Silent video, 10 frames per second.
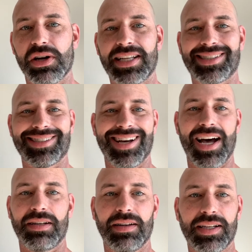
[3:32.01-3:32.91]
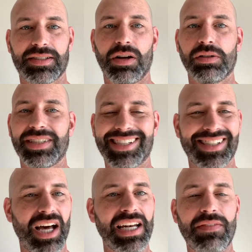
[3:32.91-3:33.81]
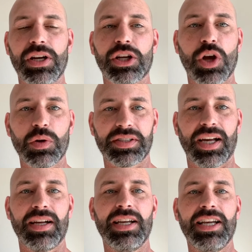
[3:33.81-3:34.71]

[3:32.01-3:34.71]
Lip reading: It's not salty. It's not even a gosa.